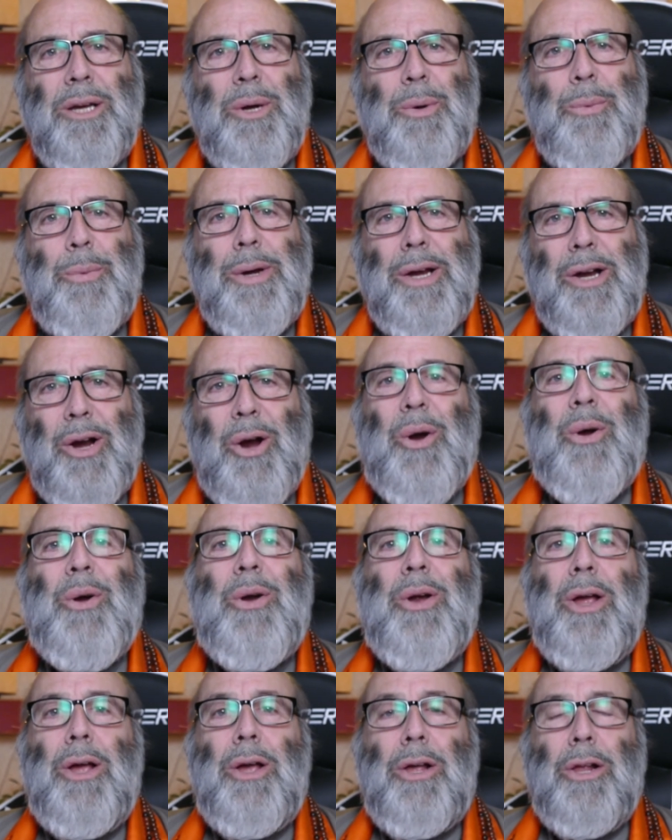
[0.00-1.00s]
We are
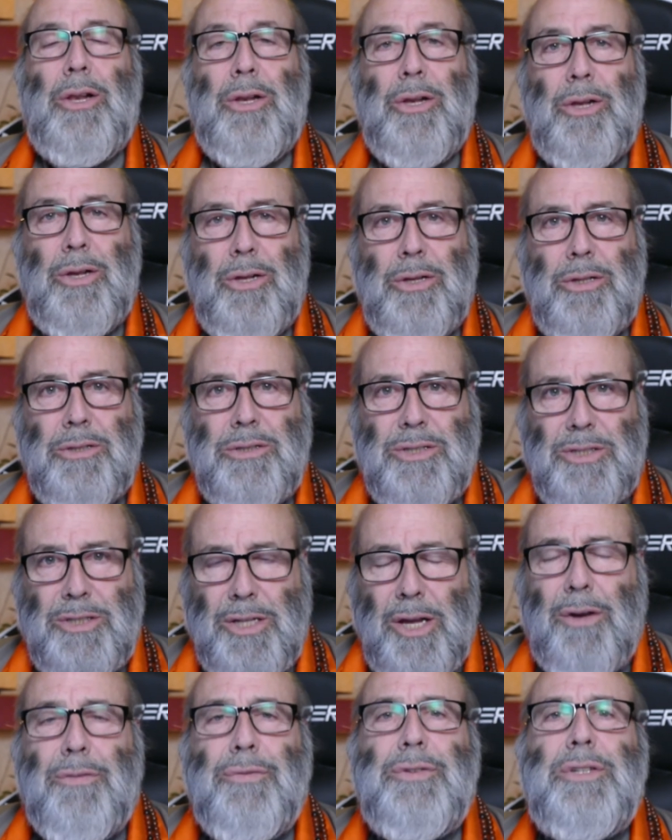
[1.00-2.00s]

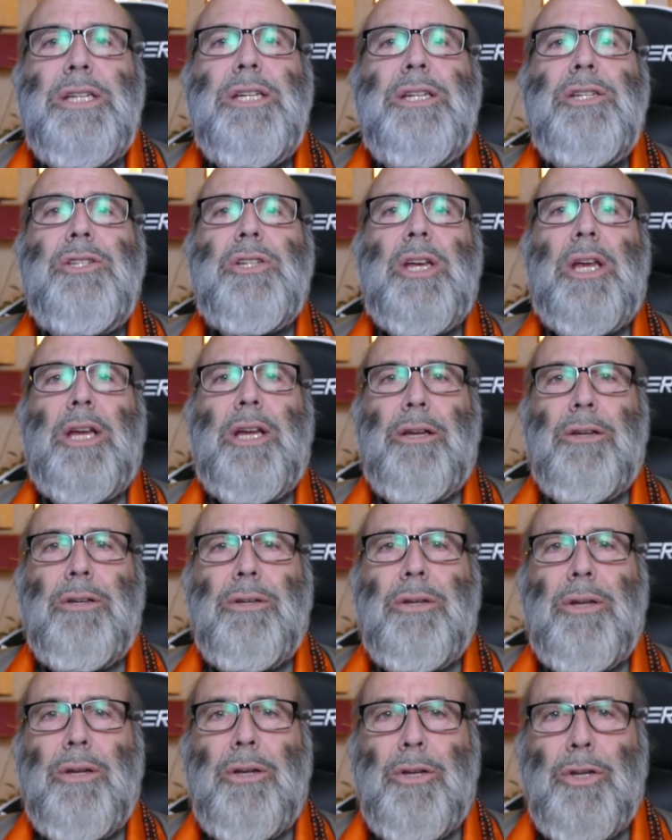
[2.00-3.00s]
self-teaching,
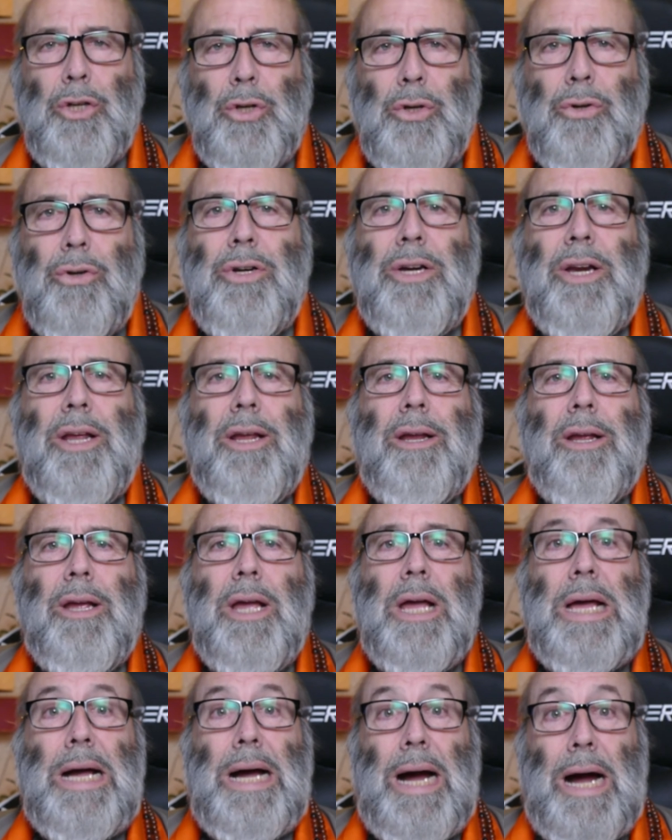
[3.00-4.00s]
learning
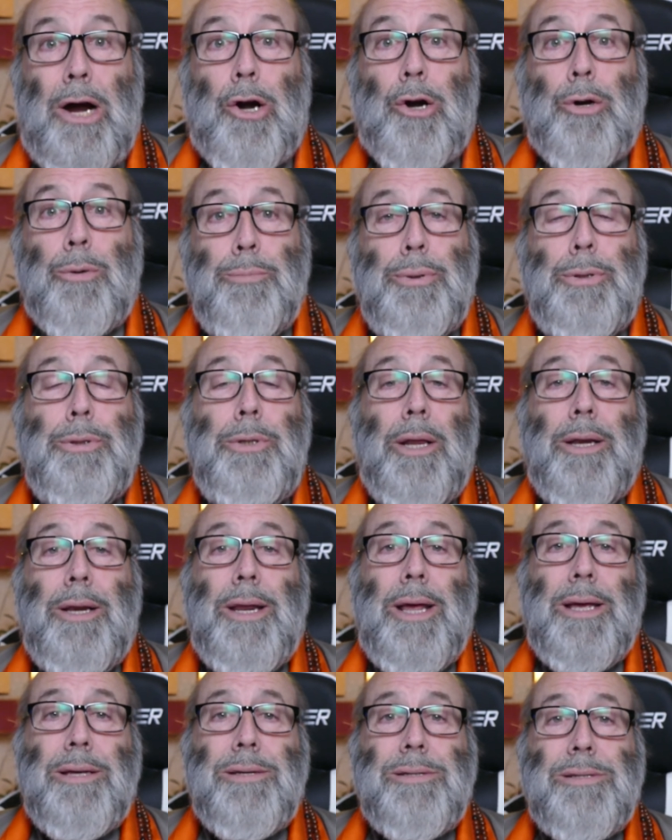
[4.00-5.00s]
our
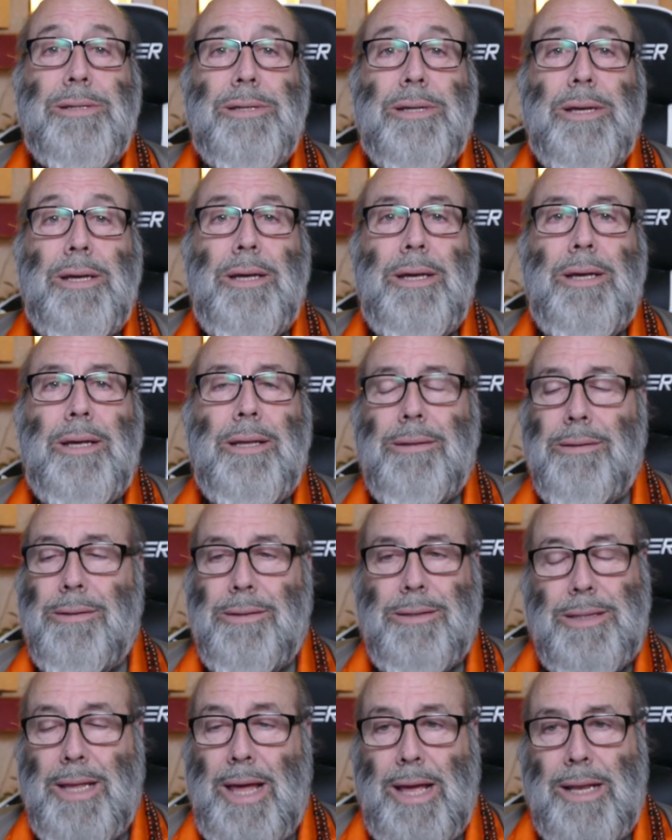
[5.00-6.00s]
Buddha-ness
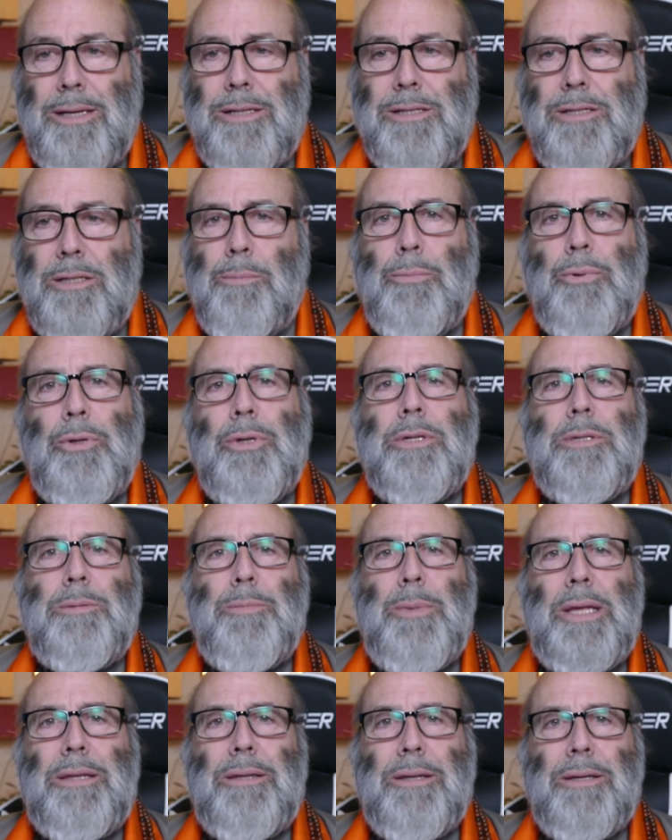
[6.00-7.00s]
that is the Buddhist
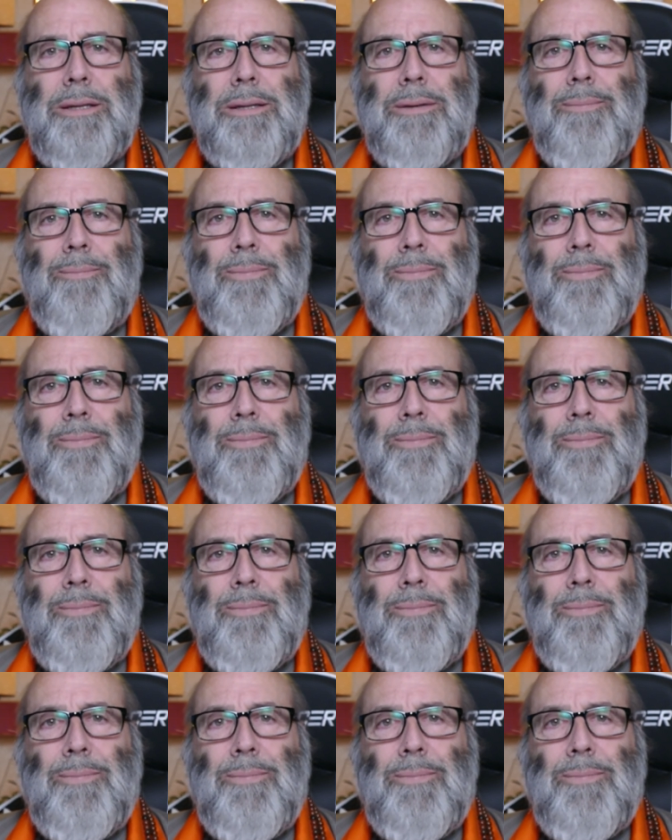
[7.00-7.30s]
method.